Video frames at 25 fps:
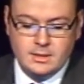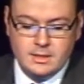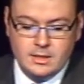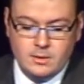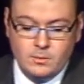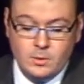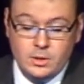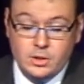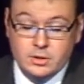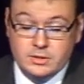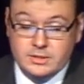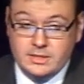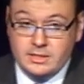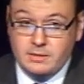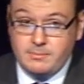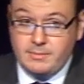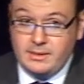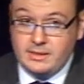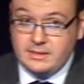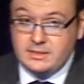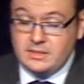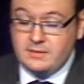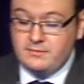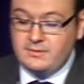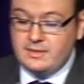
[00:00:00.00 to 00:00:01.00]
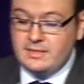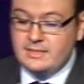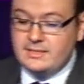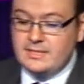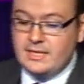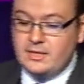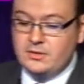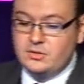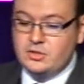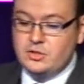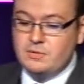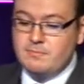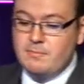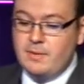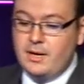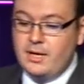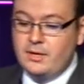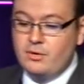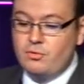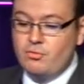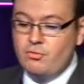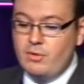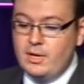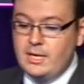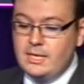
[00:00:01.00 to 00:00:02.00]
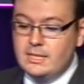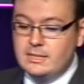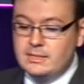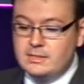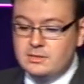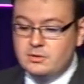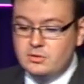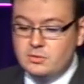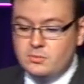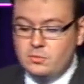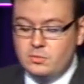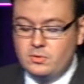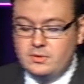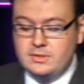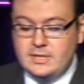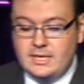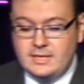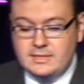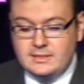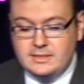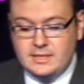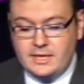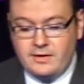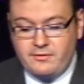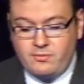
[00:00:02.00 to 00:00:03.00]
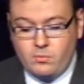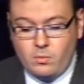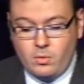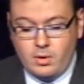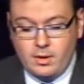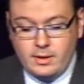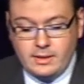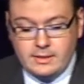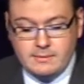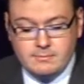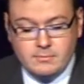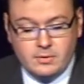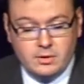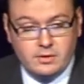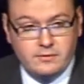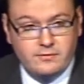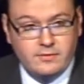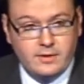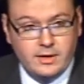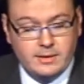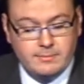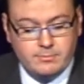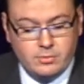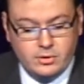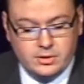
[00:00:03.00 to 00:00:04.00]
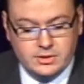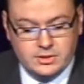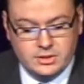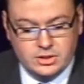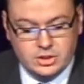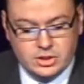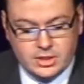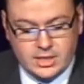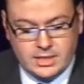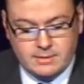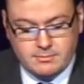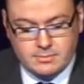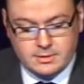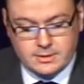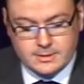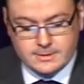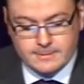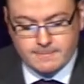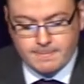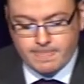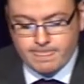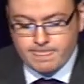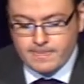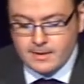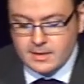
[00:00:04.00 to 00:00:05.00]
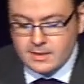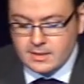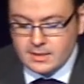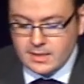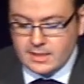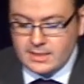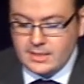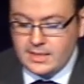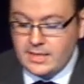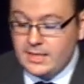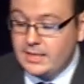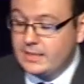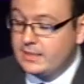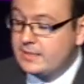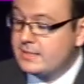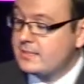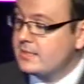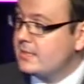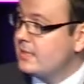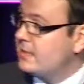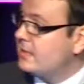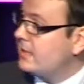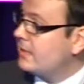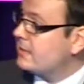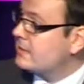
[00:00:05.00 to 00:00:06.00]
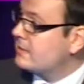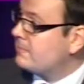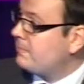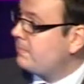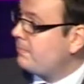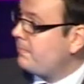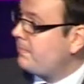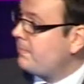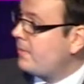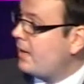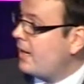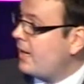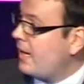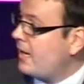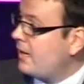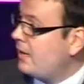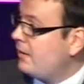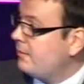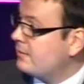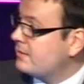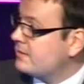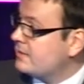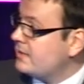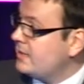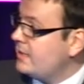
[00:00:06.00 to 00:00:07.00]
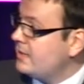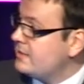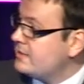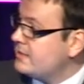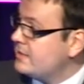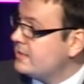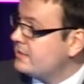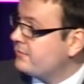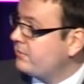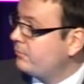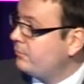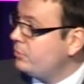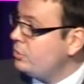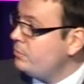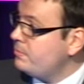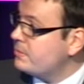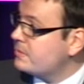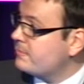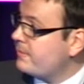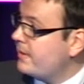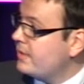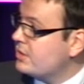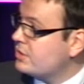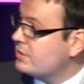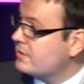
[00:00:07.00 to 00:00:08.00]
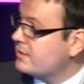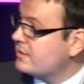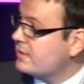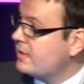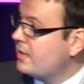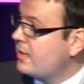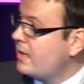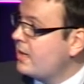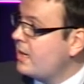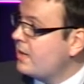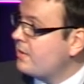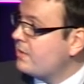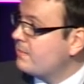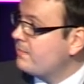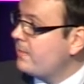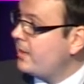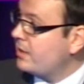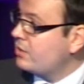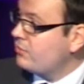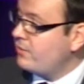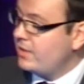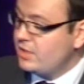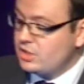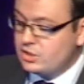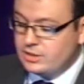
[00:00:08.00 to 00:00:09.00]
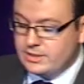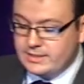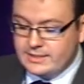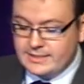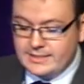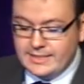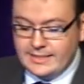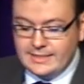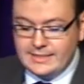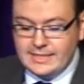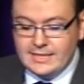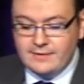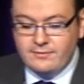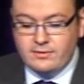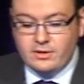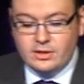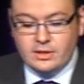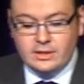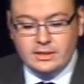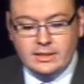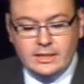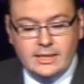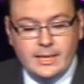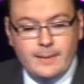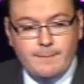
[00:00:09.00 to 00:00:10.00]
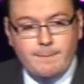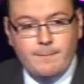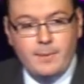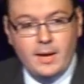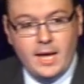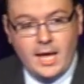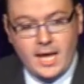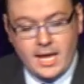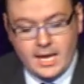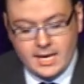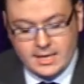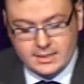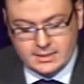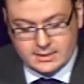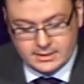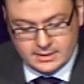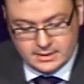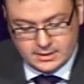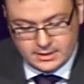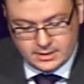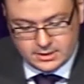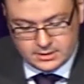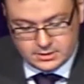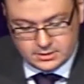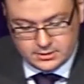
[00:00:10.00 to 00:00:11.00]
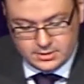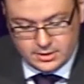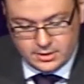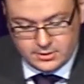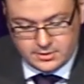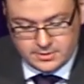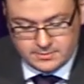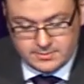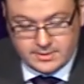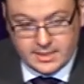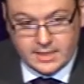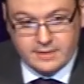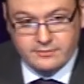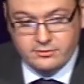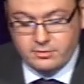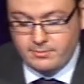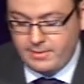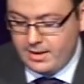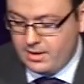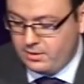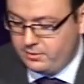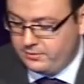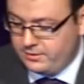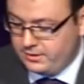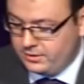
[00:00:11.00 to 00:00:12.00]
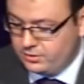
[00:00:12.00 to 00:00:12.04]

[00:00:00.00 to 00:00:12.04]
We looked at the ability of these cells to migrate towards STF1 in modified Boyden chambers, and here you can see that CACs from lupus patients, the migration is significantly impaired to those obtained from healthy